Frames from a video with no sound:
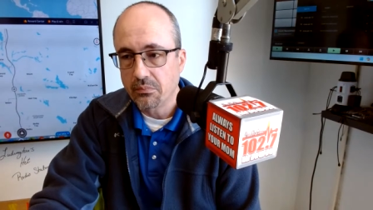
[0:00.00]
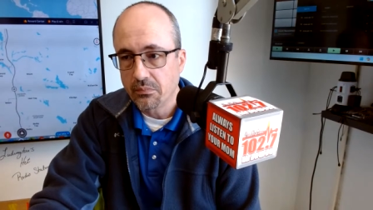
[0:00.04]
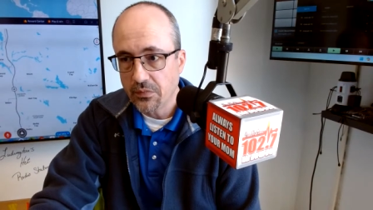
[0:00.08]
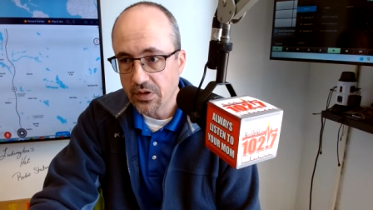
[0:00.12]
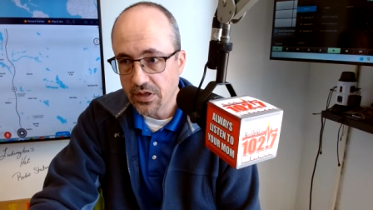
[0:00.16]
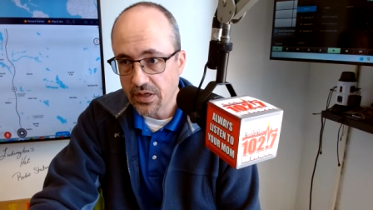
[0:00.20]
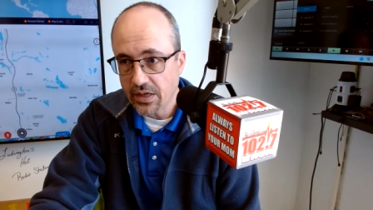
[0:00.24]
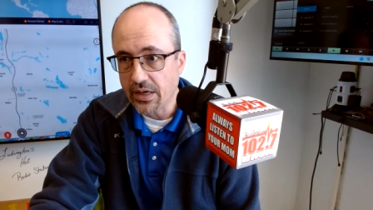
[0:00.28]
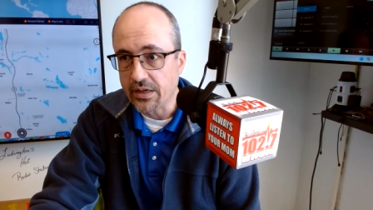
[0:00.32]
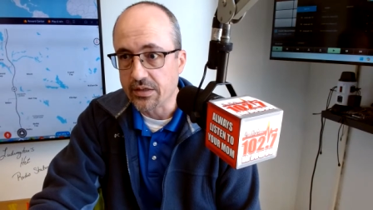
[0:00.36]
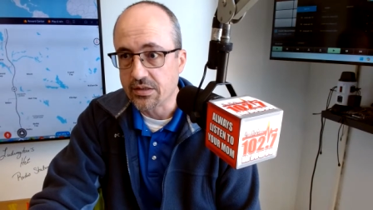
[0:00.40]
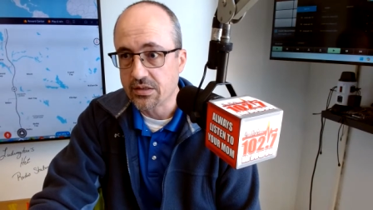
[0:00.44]

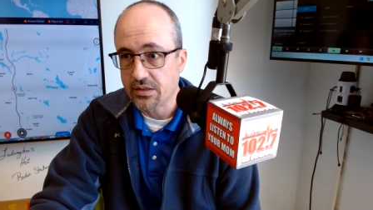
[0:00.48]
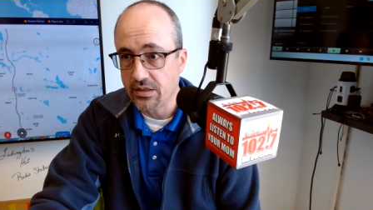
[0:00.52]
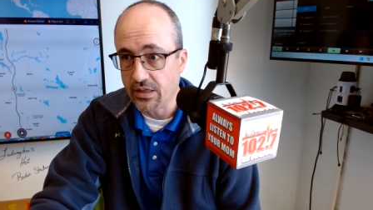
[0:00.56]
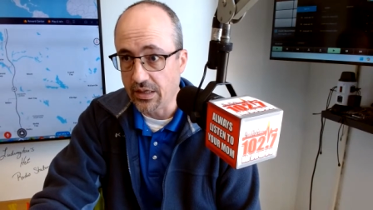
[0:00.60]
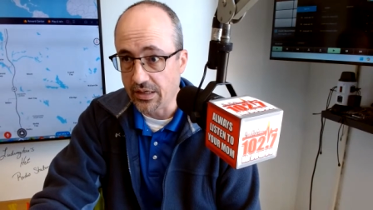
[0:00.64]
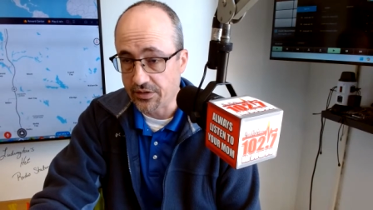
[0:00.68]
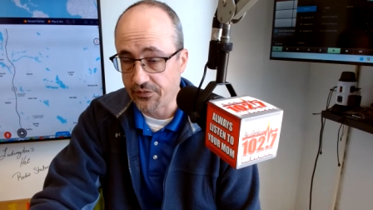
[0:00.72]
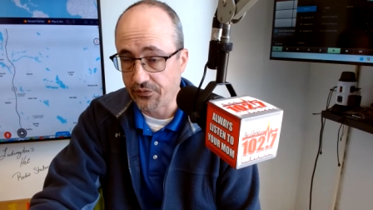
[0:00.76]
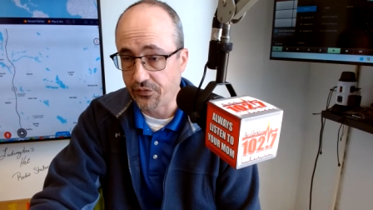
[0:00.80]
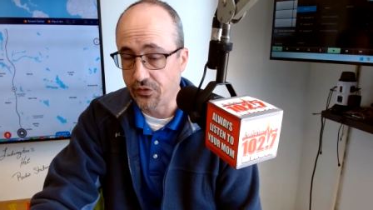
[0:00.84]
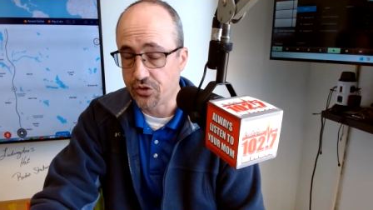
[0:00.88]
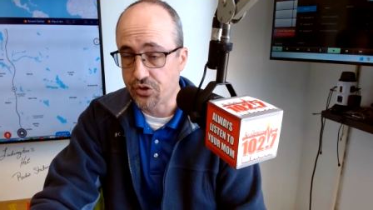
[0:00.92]

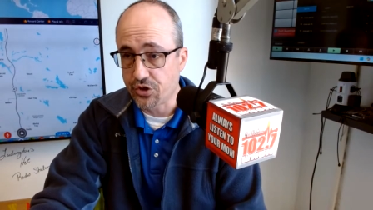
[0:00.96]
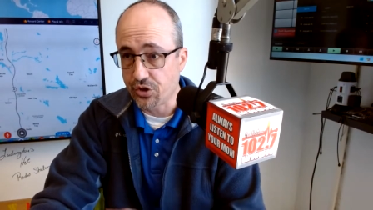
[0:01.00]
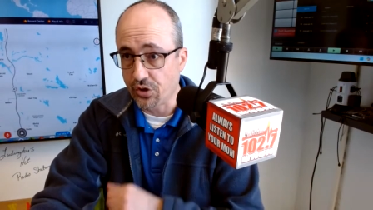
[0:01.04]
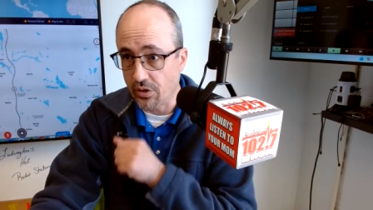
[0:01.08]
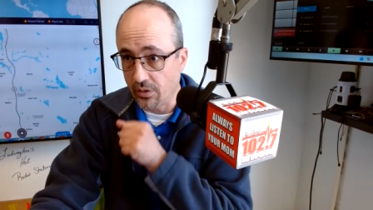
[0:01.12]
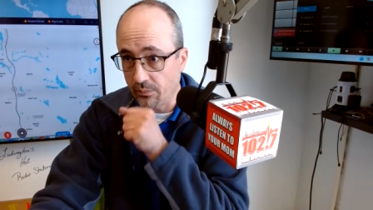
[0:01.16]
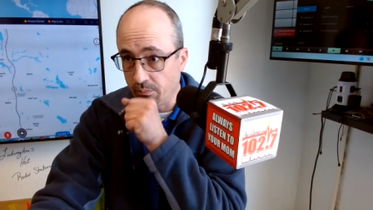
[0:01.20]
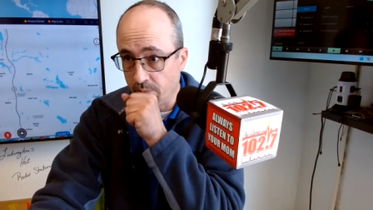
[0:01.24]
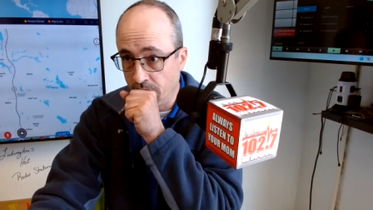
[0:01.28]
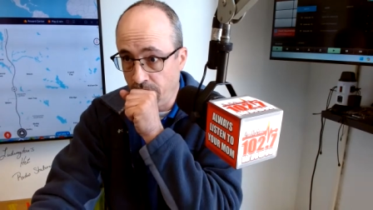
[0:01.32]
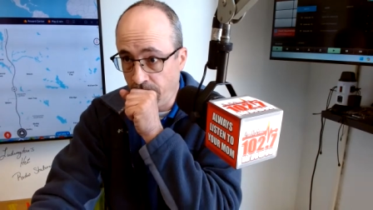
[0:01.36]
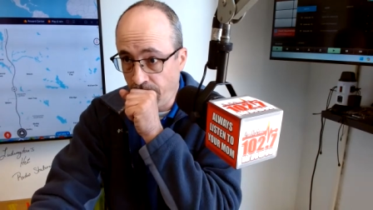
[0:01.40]
Yes, for
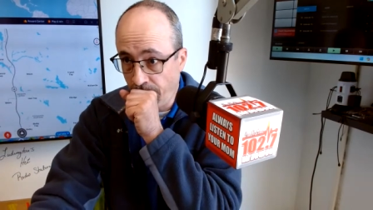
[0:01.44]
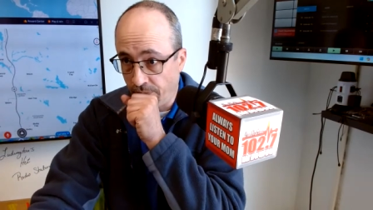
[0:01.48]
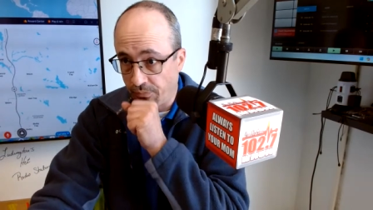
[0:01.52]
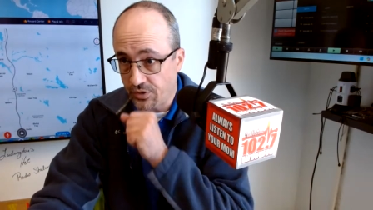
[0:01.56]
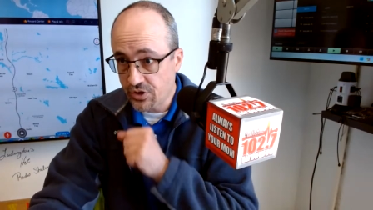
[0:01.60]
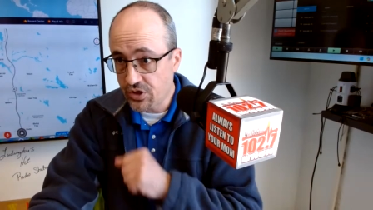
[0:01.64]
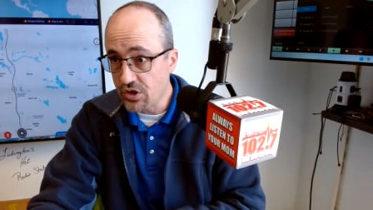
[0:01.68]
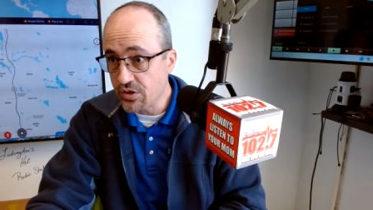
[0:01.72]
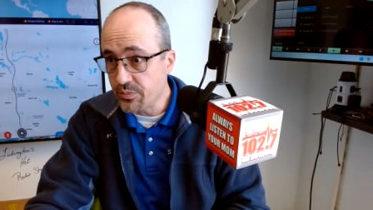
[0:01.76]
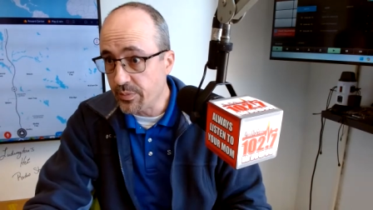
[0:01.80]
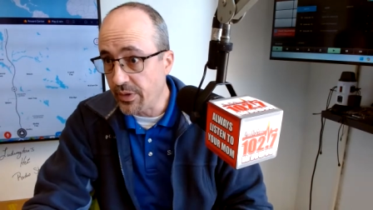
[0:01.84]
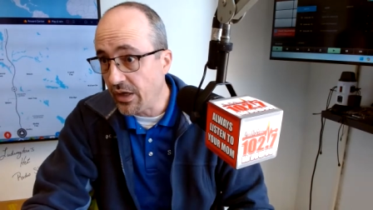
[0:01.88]
sure.
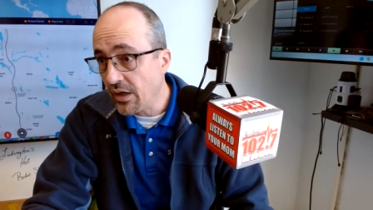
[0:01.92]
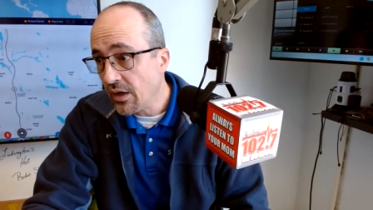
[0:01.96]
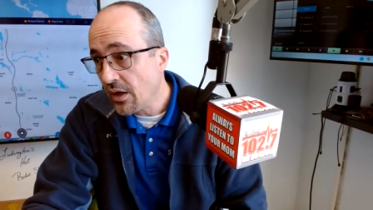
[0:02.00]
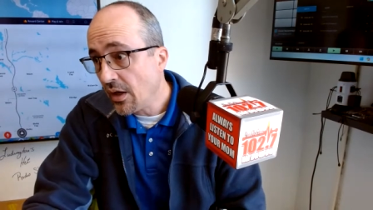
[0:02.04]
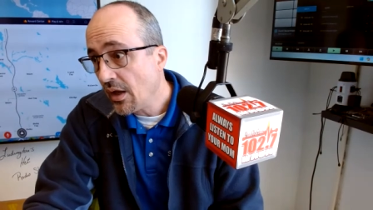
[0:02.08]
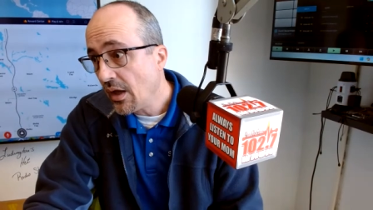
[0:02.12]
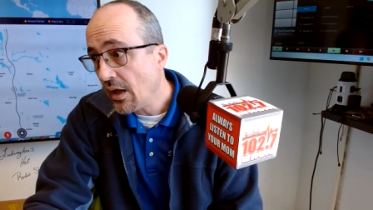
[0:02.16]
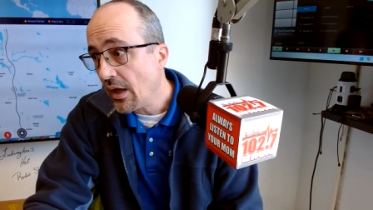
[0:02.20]
Excuse me.